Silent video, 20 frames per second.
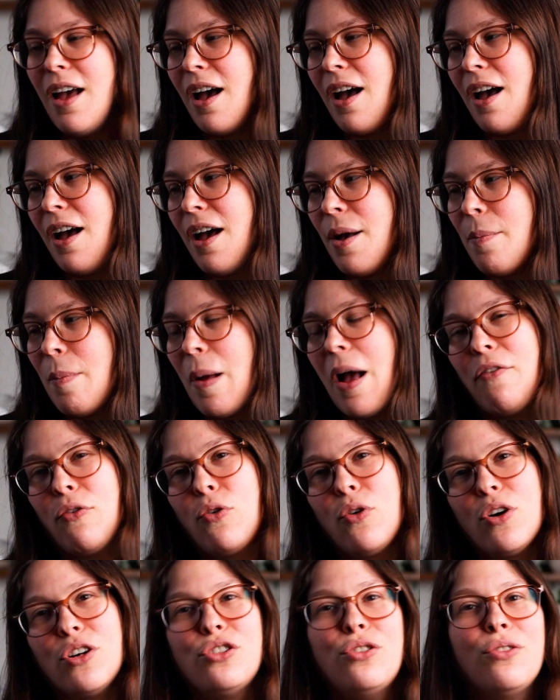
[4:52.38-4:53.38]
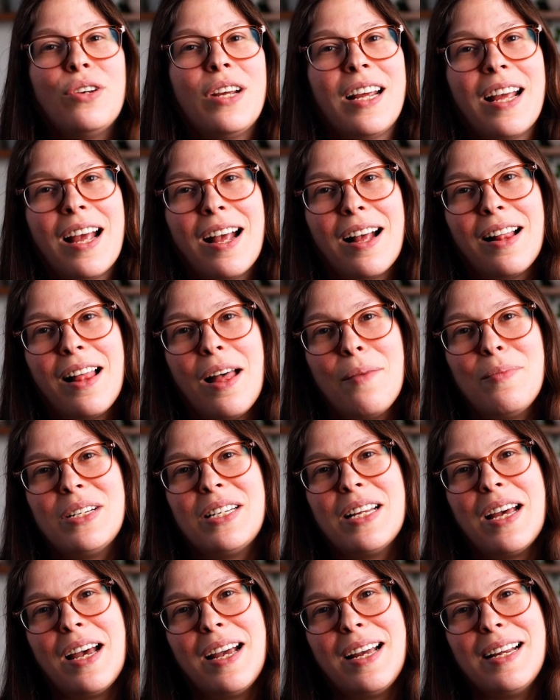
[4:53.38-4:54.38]
Of course you can get
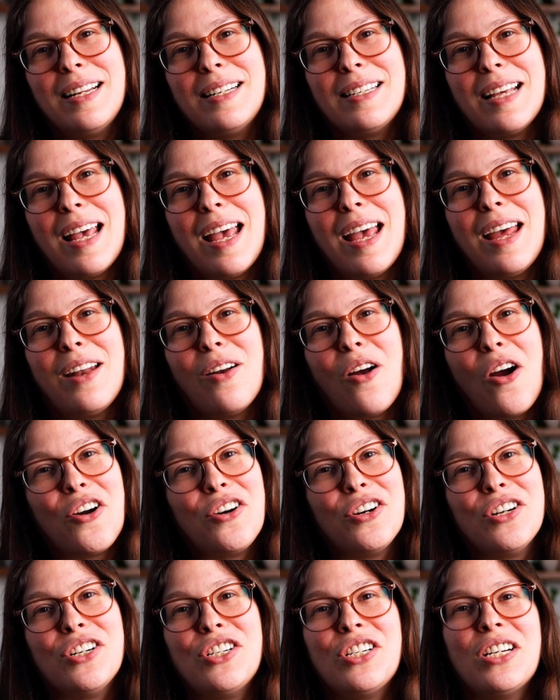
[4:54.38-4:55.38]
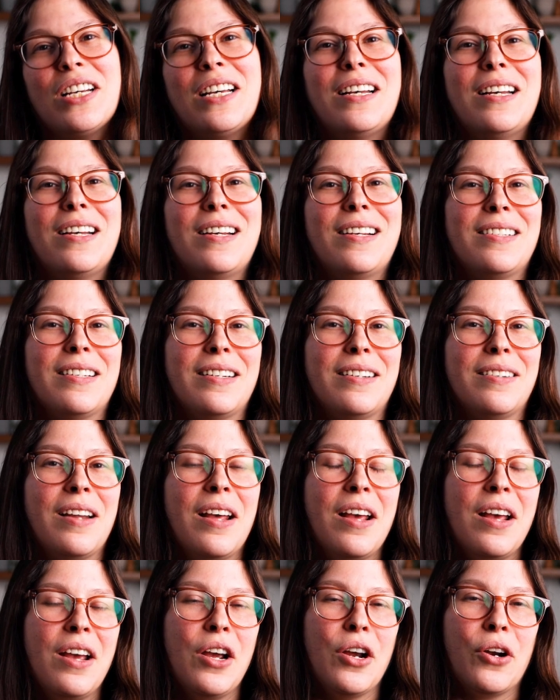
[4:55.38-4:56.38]
clementines and oranges and
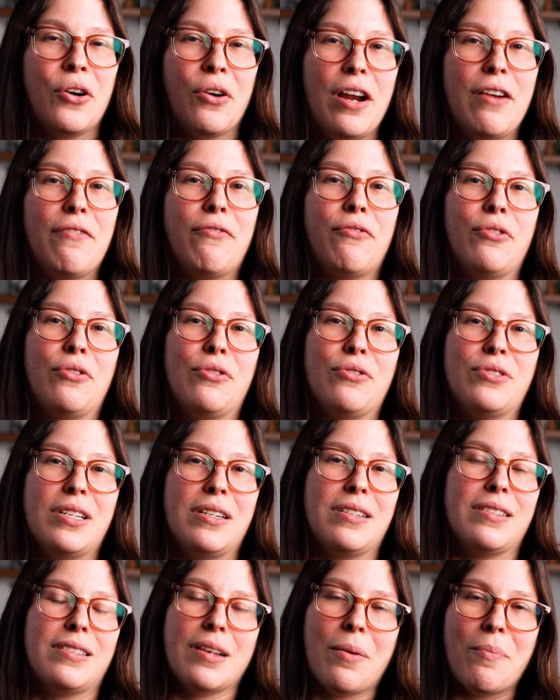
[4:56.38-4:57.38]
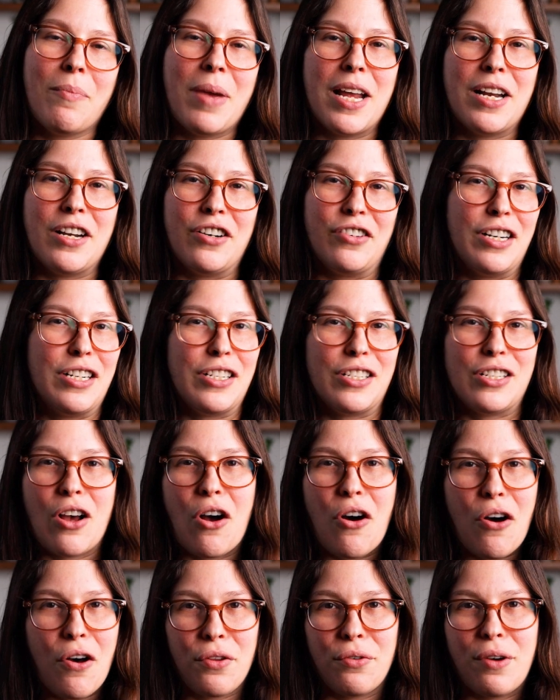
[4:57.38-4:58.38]
grapefruits and some mandarins
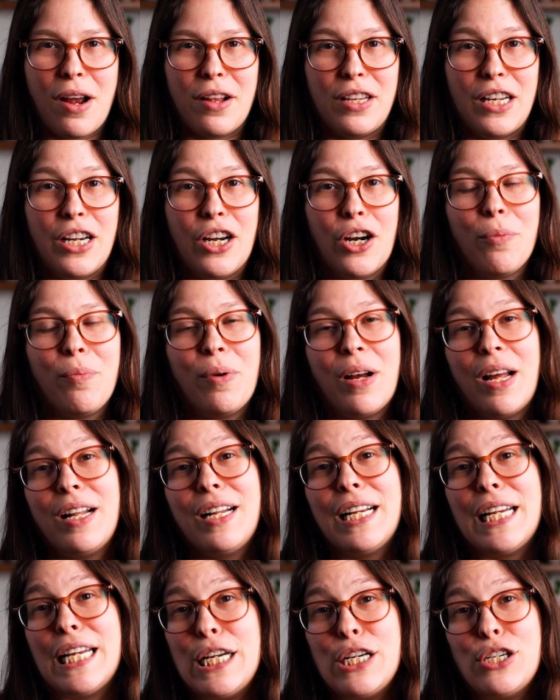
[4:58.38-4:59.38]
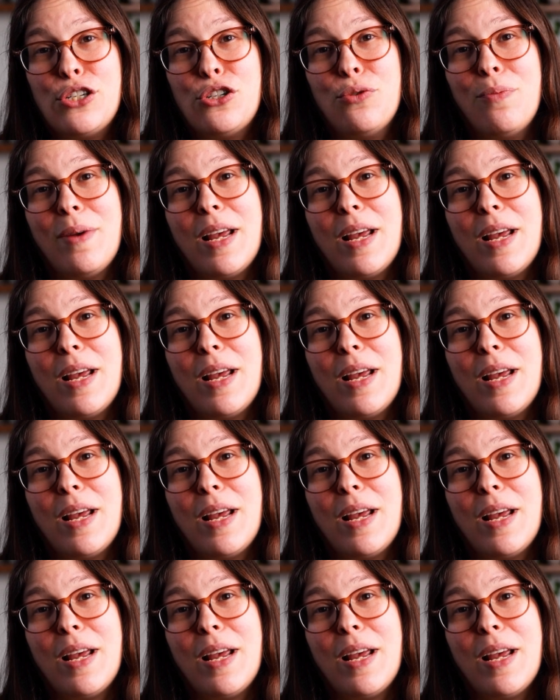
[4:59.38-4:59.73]
all throughout the year, but Kishu